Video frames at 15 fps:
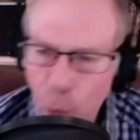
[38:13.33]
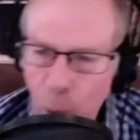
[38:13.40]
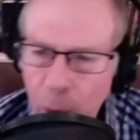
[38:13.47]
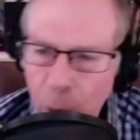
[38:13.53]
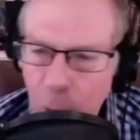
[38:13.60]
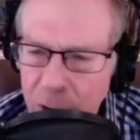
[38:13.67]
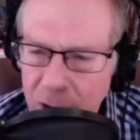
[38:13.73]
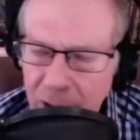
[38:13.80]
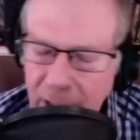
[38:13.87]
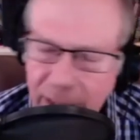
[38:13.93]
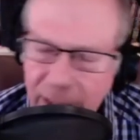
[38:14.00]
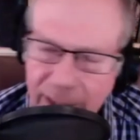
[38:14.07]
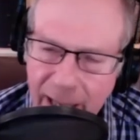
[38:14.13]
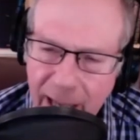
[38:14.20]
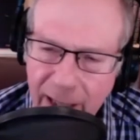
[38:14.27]
were sitting
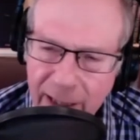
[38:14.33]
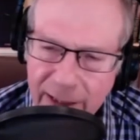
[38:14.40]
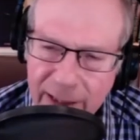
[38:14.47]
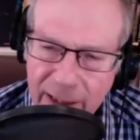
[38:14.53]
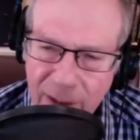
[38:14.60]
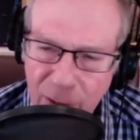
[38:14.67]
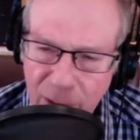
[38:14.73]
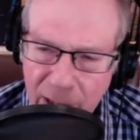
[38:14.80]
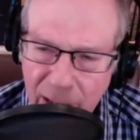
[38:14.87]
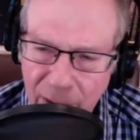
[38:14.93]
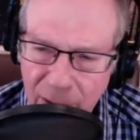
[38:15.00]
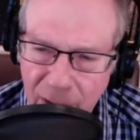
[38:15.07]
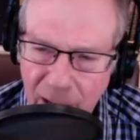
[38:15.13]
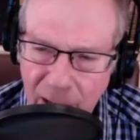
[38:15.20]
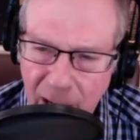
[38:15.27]
down at dinner the
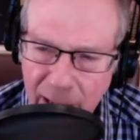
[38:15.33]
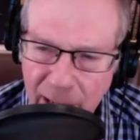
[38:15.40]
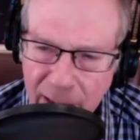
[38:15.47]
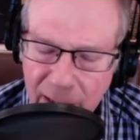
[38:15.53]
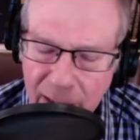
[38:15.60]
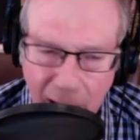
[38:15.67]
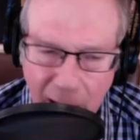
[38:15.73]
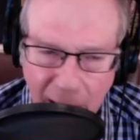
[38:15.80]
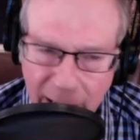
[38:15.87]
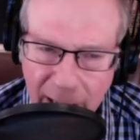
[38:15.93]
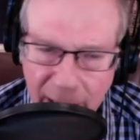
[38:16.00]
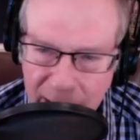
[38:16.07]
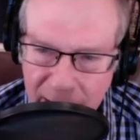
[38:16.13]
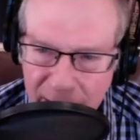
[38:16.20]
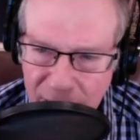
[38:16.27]
other night, and,
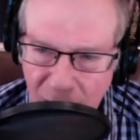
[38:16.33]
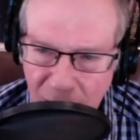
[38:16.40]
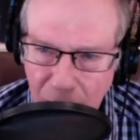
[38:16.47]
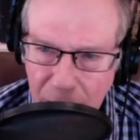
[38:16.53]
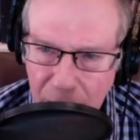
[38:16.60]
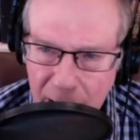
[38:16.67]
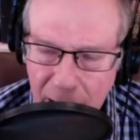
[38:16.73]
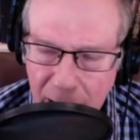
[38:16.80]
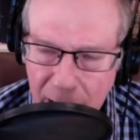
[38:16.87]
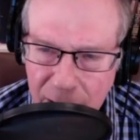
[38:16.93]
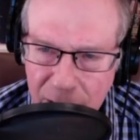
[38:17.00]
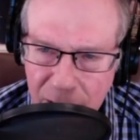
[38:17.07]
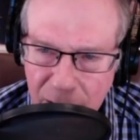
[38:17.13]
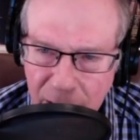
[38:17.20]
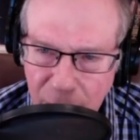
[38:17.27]
and it's all
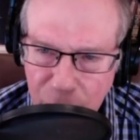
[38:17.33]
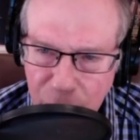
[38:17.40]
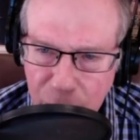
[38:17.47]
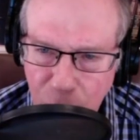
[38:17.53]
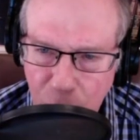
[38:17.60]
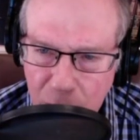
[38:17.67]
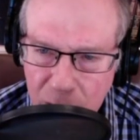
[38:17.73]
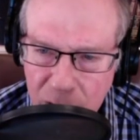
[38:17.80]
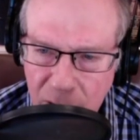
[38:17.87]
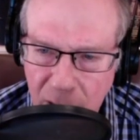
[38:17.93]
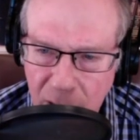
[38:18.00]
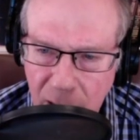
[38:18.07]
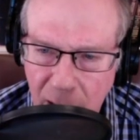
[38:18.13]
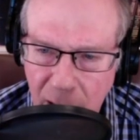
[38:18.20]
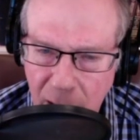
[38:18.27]
because, you know, she was
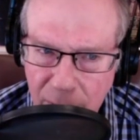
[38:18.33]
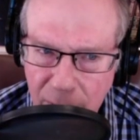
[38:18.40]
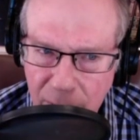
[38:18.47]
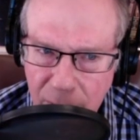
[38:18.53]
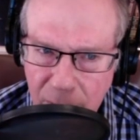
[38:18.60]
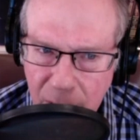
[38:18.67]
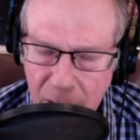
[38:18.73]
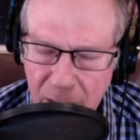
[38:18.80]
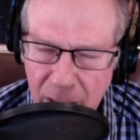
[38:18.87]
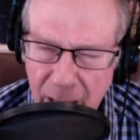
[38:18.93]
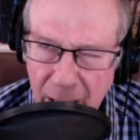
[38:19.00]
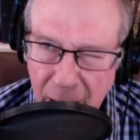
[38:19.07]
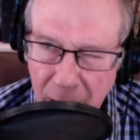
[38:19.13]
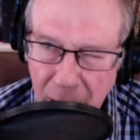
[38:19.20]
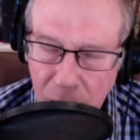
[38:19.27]
uh,
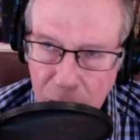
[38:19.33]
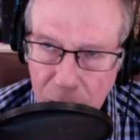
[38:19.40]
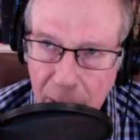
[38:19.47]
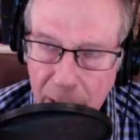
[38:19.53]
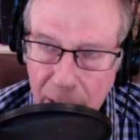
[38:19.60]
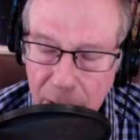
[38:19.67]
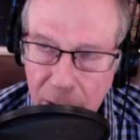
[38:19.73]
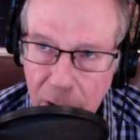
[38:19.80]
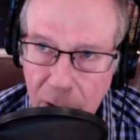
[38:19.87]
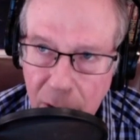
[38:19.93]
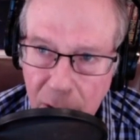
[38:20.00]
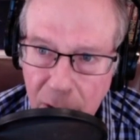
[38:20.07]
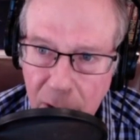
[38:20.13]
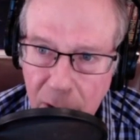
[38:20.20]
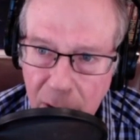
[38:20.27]
English
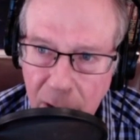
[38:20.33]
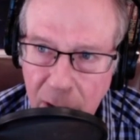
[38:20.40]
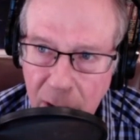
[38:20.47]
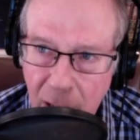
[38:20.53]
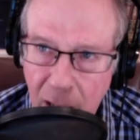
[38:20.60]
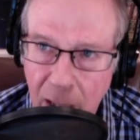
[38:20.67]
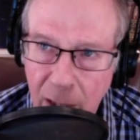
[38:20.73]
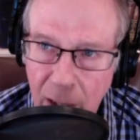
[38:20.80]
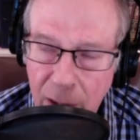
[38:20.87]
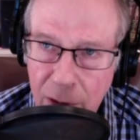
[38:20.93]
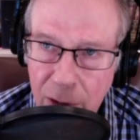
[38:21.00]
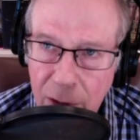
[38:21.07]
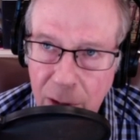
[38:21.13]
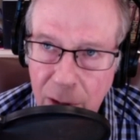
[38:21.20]
major in college,